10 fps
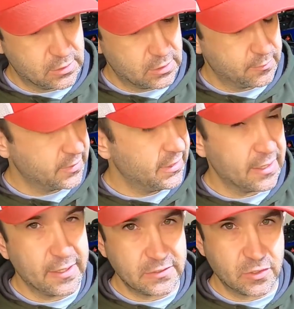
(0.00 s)
But
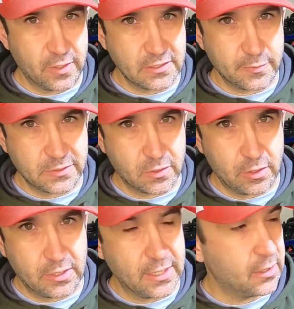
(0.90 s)
yeah, that's my
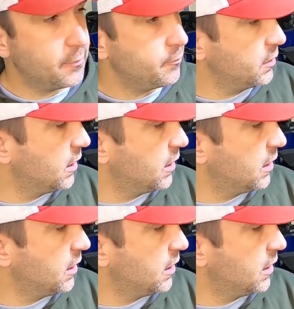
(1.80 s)
starting lineup.